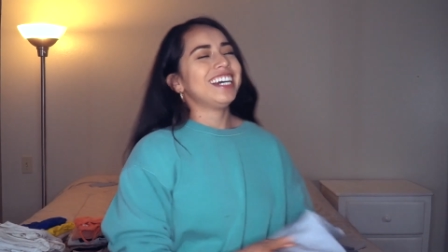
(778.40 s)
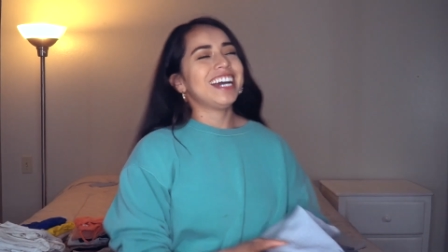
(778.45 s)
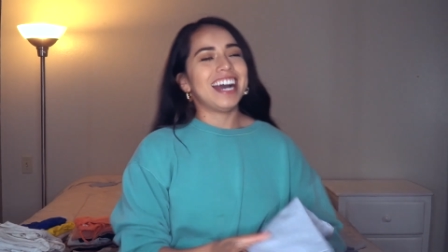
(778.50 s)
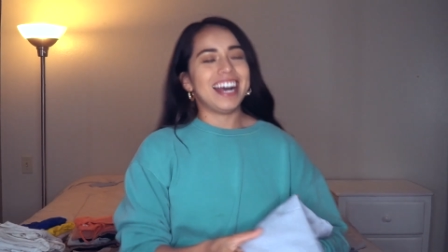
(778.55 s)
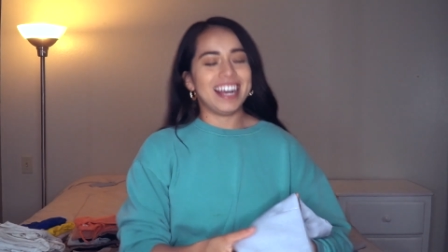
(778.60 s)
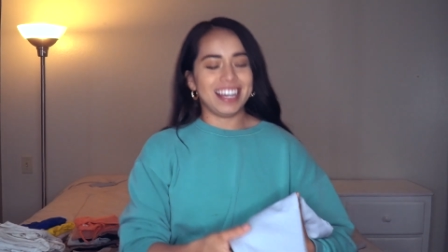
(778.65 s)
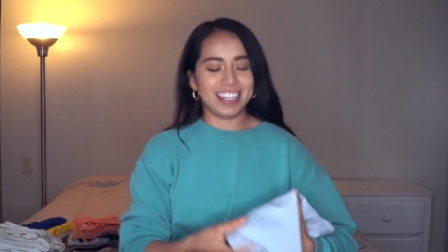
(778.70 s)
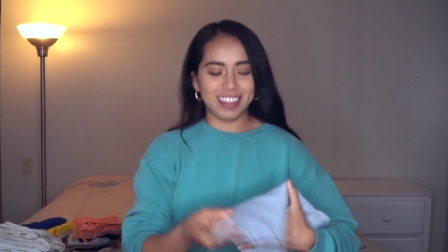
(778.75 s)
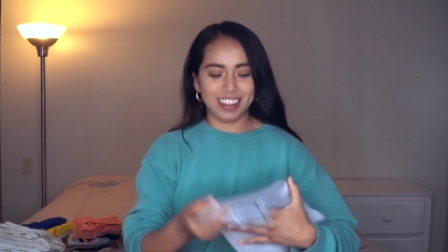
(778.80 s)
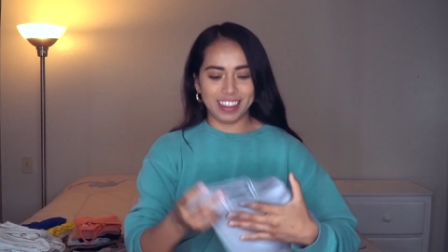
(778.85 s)

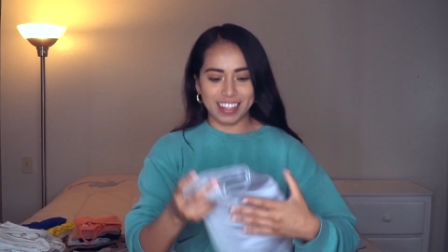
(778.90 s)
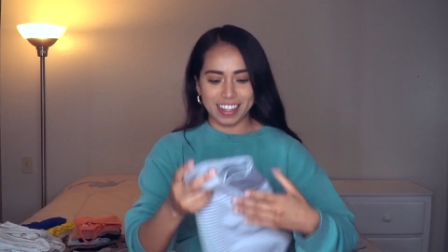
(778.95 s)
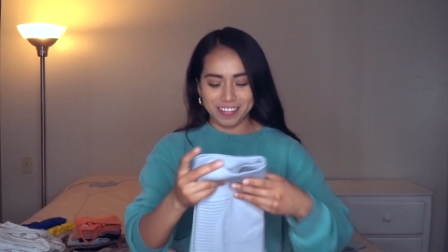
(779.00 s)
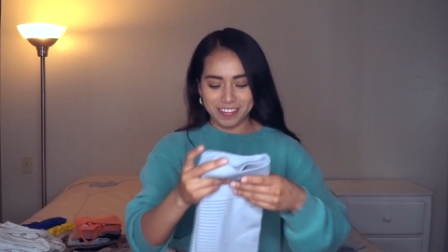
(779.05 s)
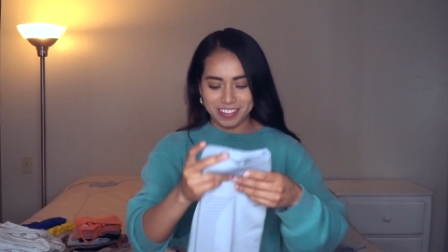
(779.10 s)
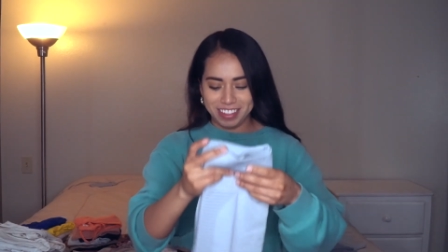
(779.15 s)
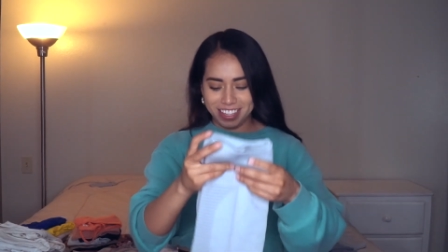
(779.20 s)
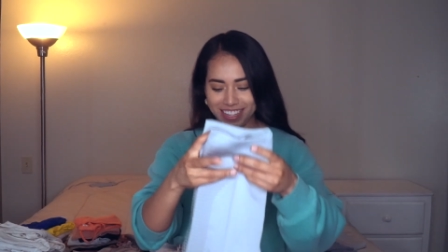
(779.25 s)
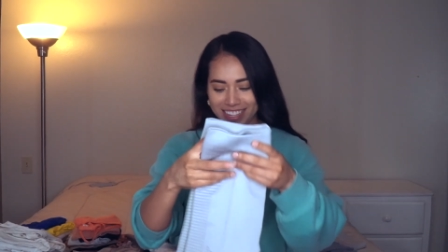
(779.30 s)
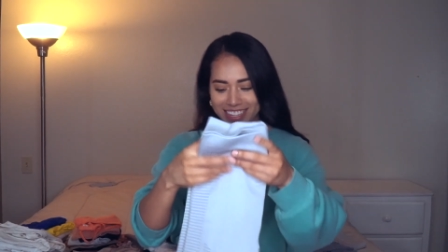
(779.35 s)
I
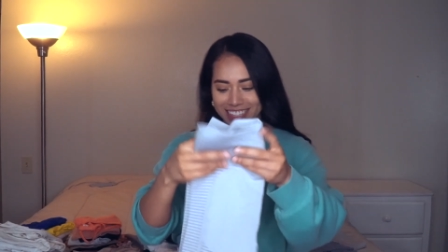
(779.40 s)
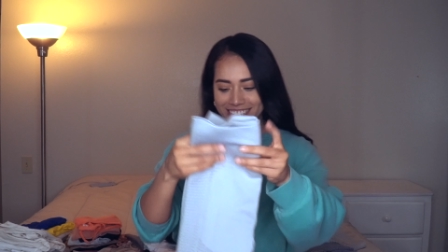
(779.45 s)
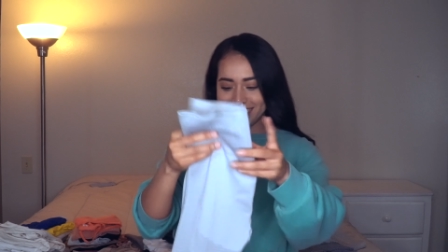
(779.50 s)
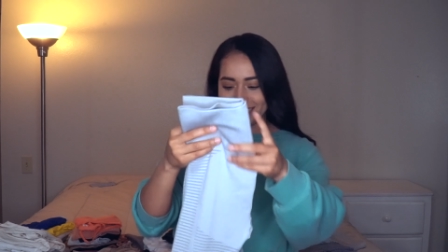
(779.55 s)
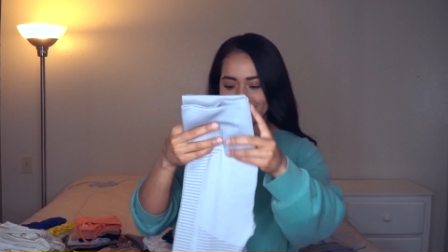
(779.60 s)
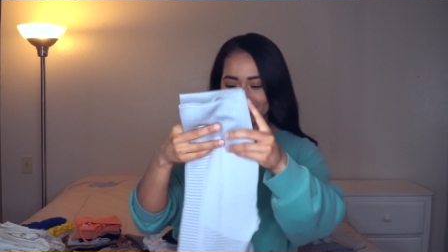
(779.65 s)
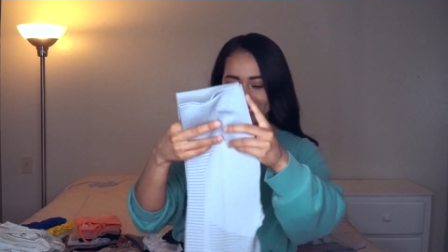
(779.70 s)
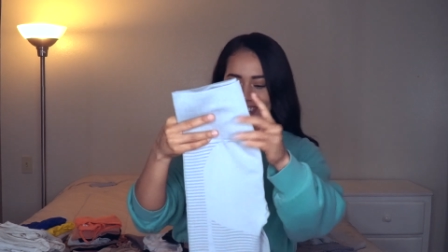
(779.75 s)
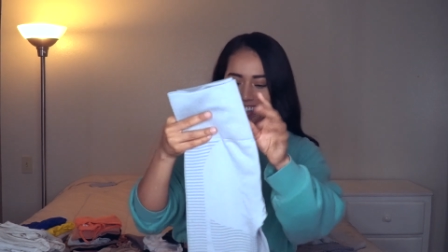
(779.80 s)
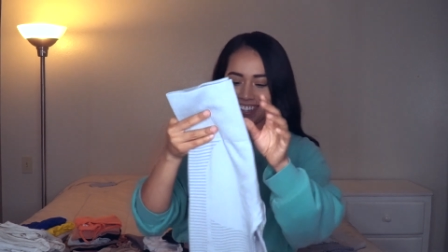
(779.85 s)
love these.
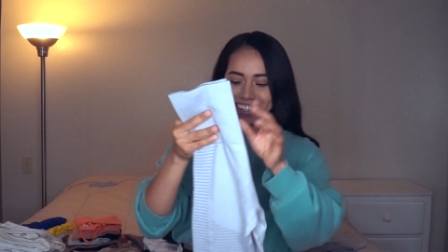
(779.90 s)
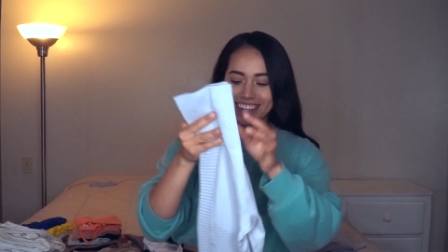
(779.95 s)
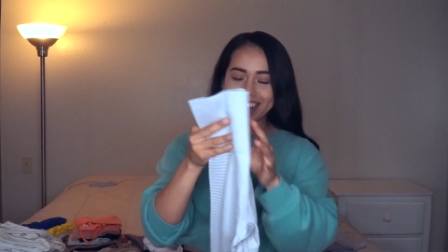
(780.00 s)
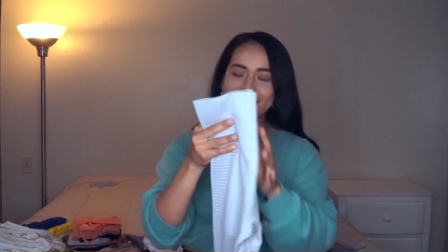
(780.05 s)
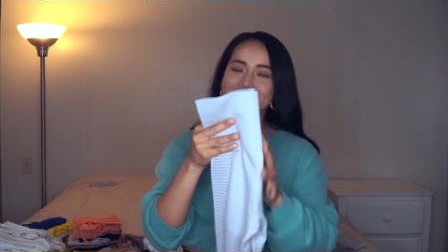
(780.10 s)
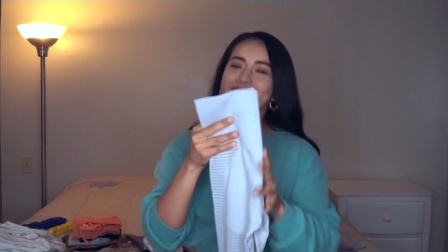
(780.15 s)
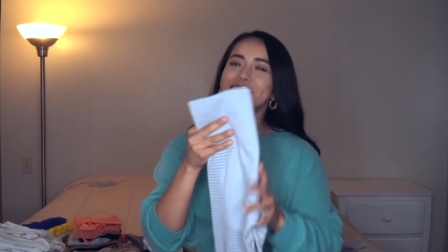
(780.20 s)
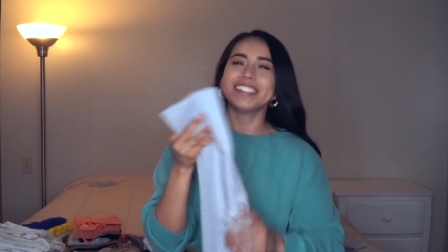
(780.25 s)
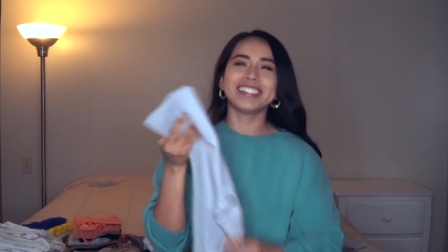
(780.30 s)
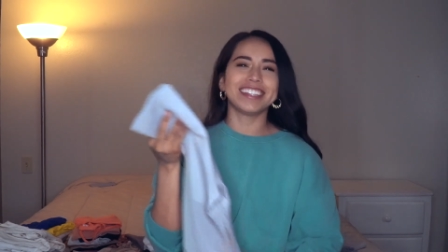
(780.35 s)
Uh,
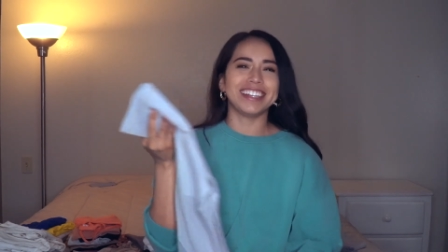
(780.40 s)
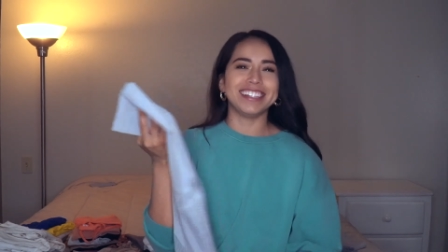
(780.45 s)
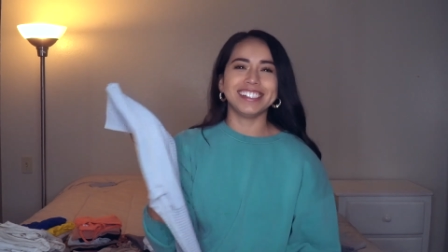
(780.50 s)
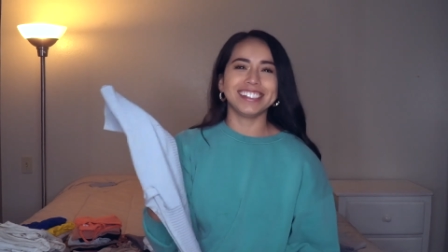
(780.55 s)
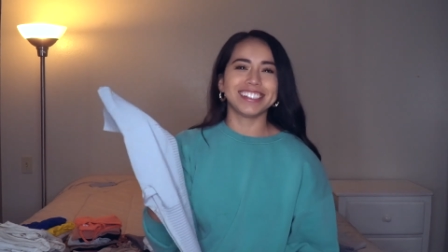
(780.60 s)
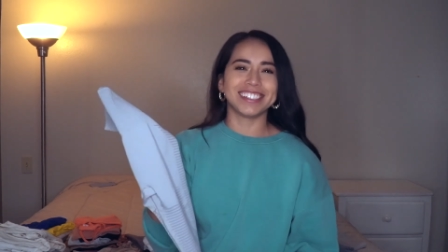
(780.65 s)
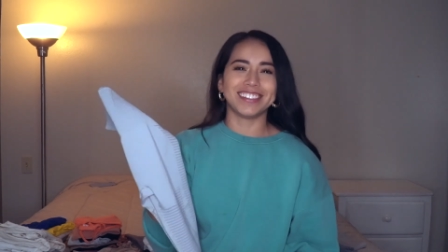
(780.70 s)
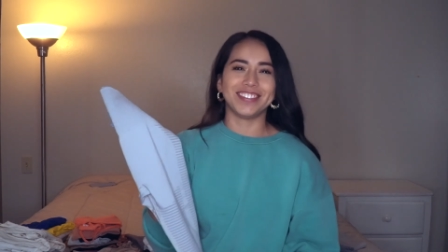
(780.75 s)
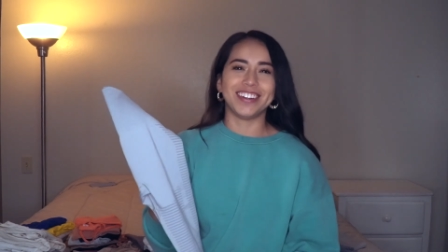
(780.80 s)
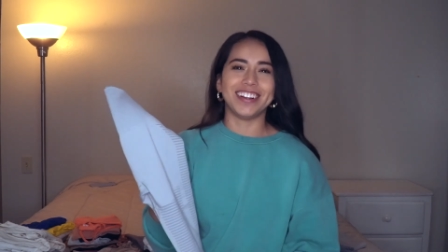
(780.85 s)
I'm sick
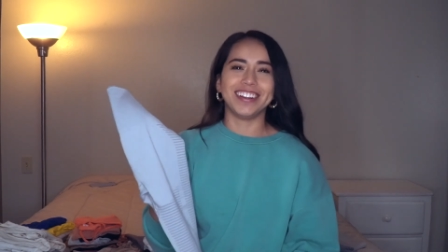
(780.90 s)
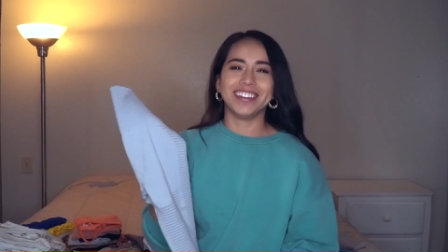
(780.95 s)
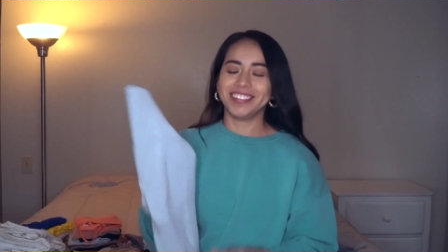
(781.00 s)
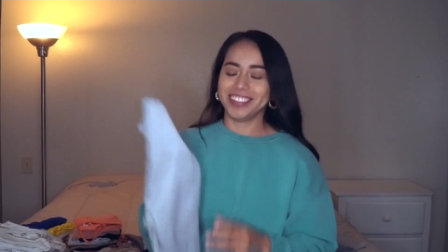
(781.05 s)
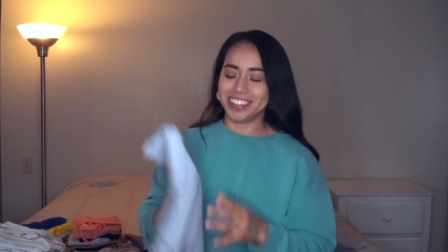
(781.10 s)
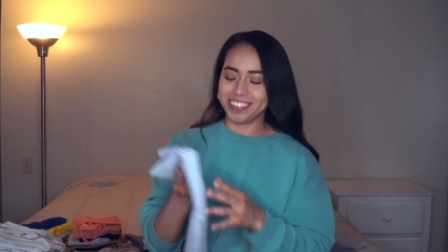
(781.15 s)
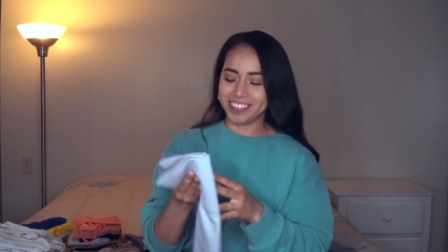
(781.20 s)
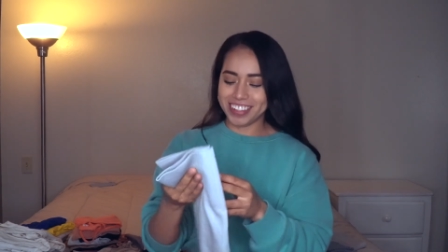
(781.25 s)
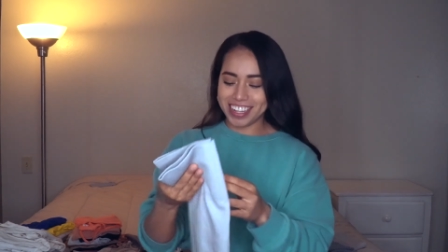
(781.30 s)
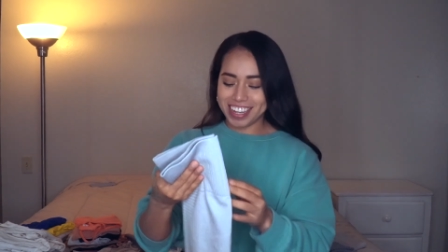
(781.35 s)
of all of
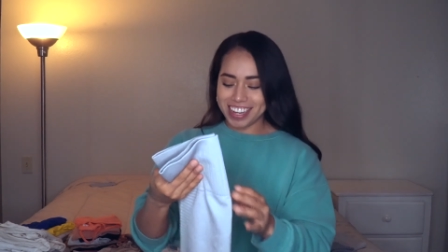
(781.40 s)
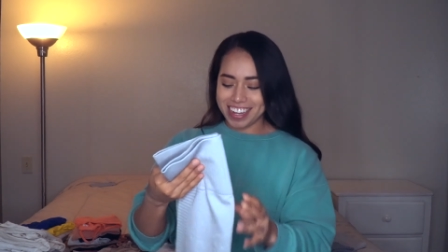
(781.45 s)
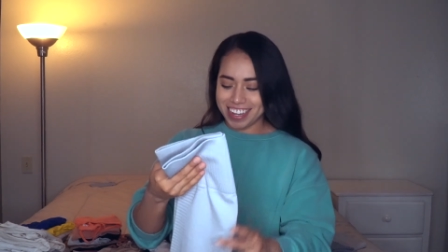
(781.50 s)
them.